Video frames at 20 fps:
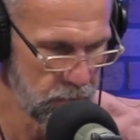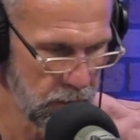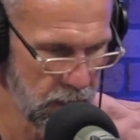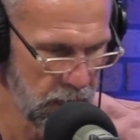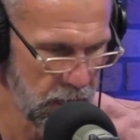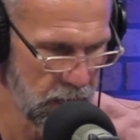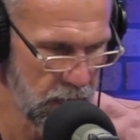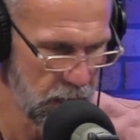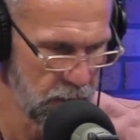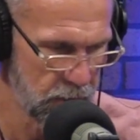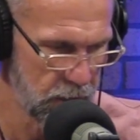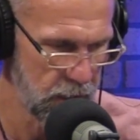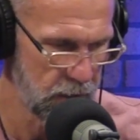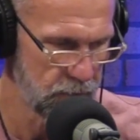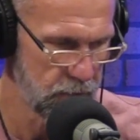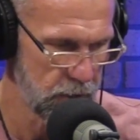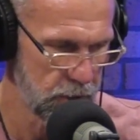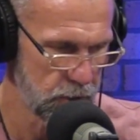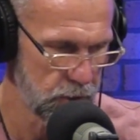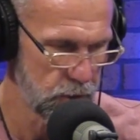I'll
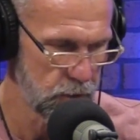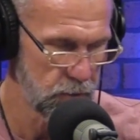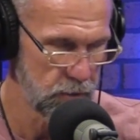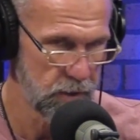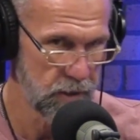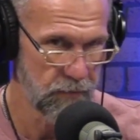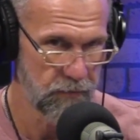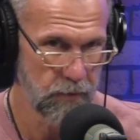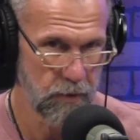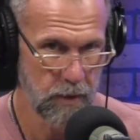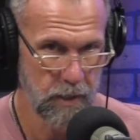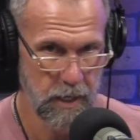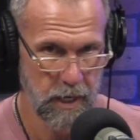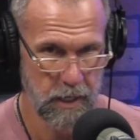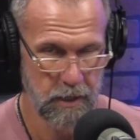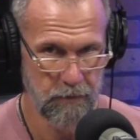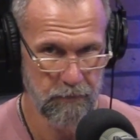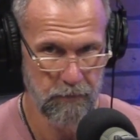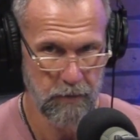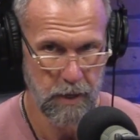give you 2 different
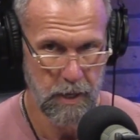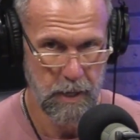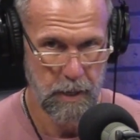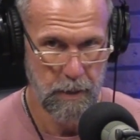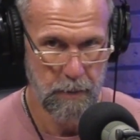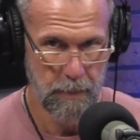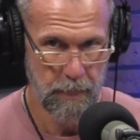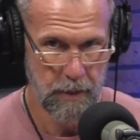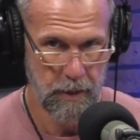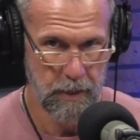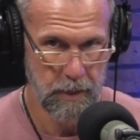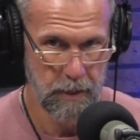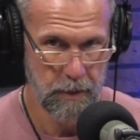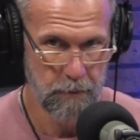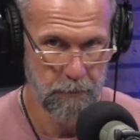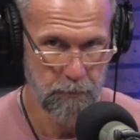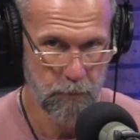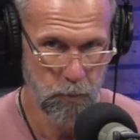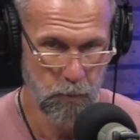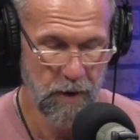kind of
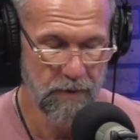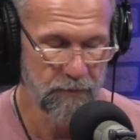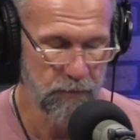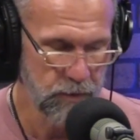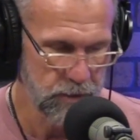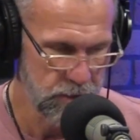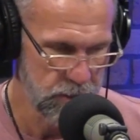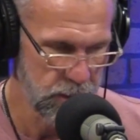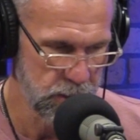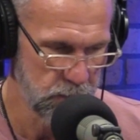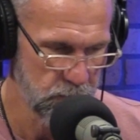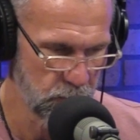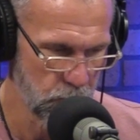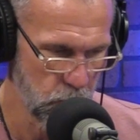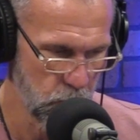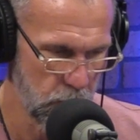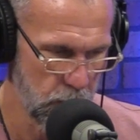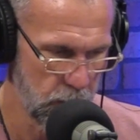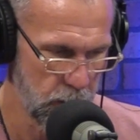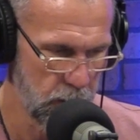references
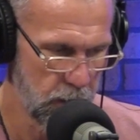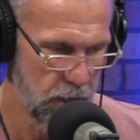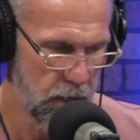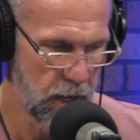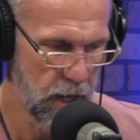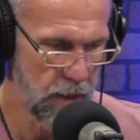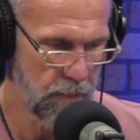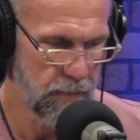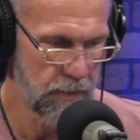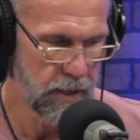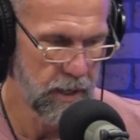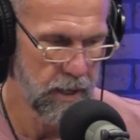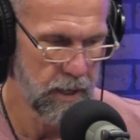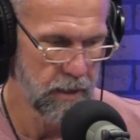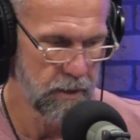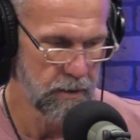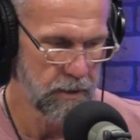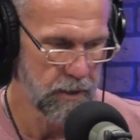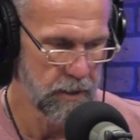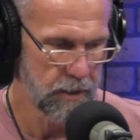for it, and
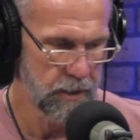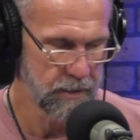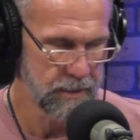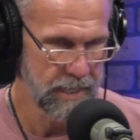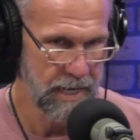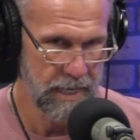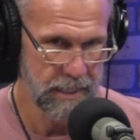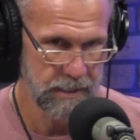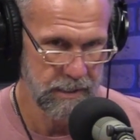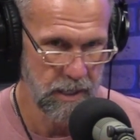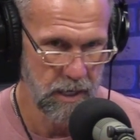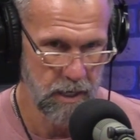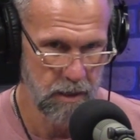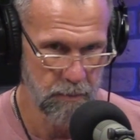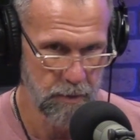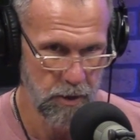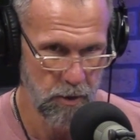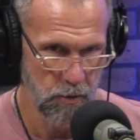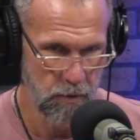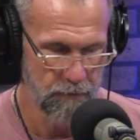then a
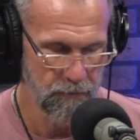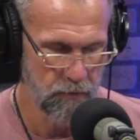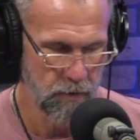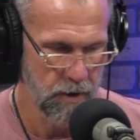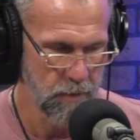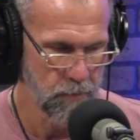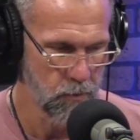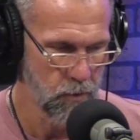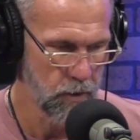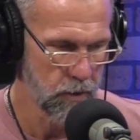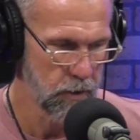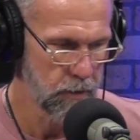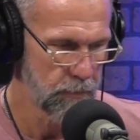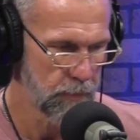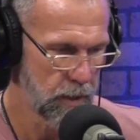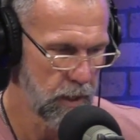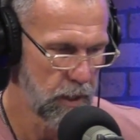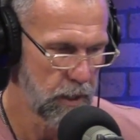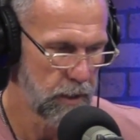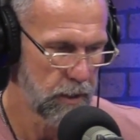taxonomy or a framework.
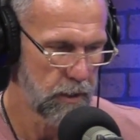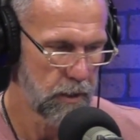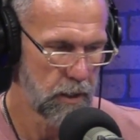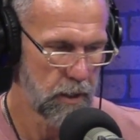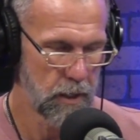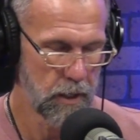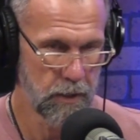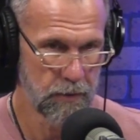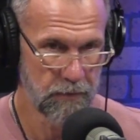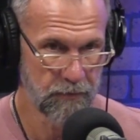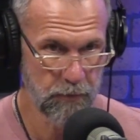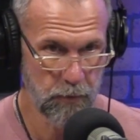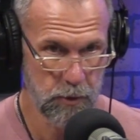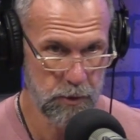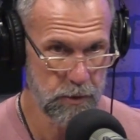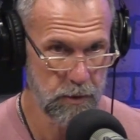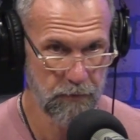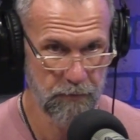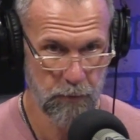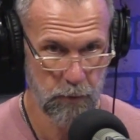The
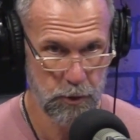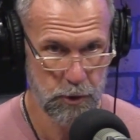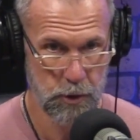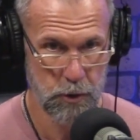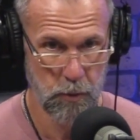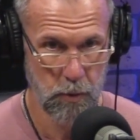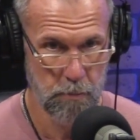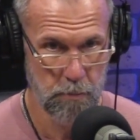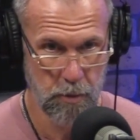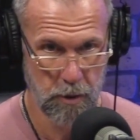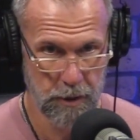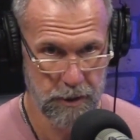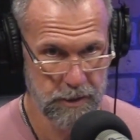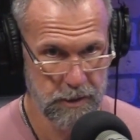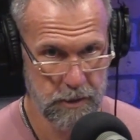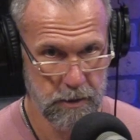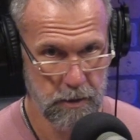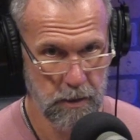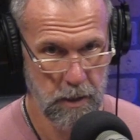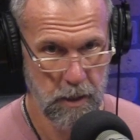first 2 are
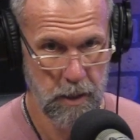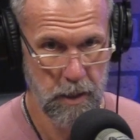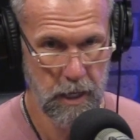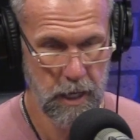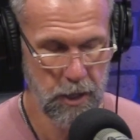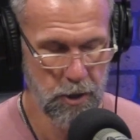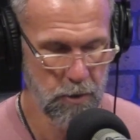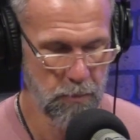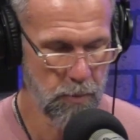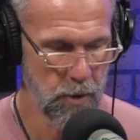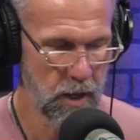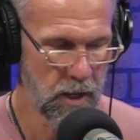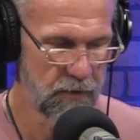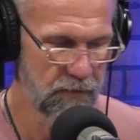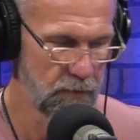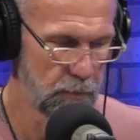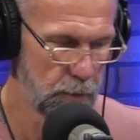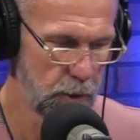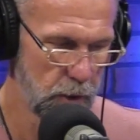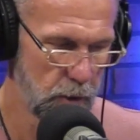books, and you're probably
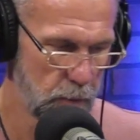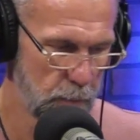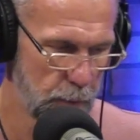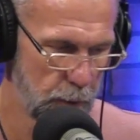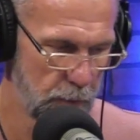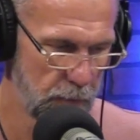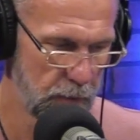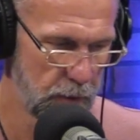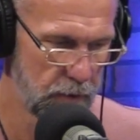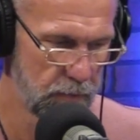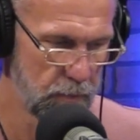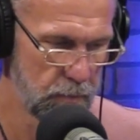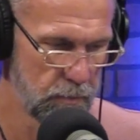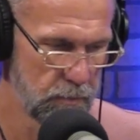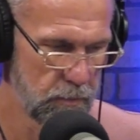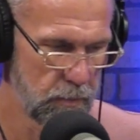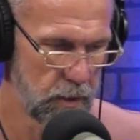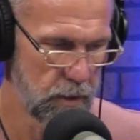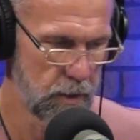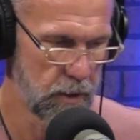familiar with both of
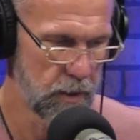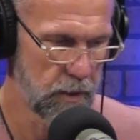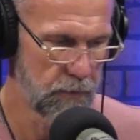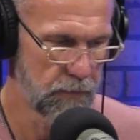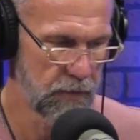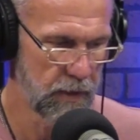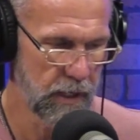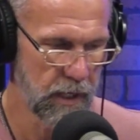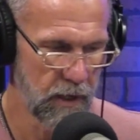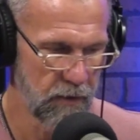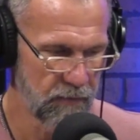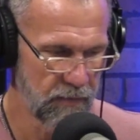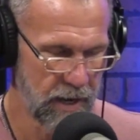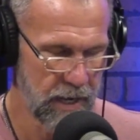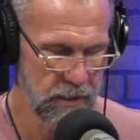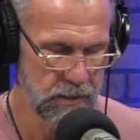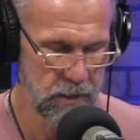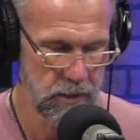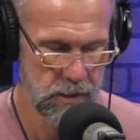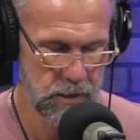them. Thinking
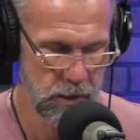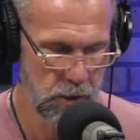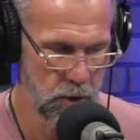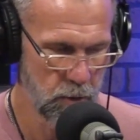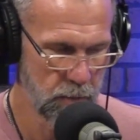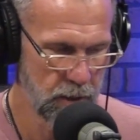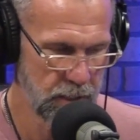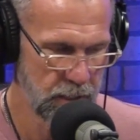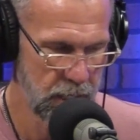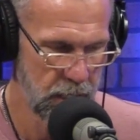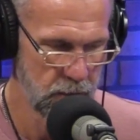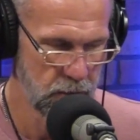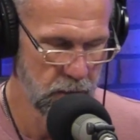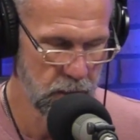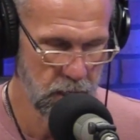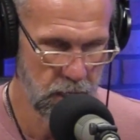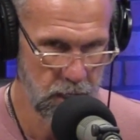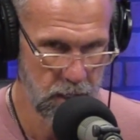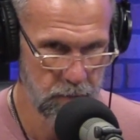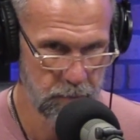Fast and Slow by Daniel
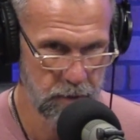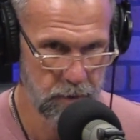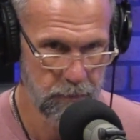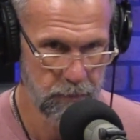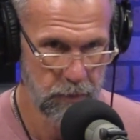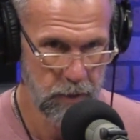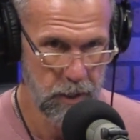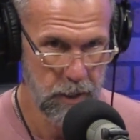Kahneman.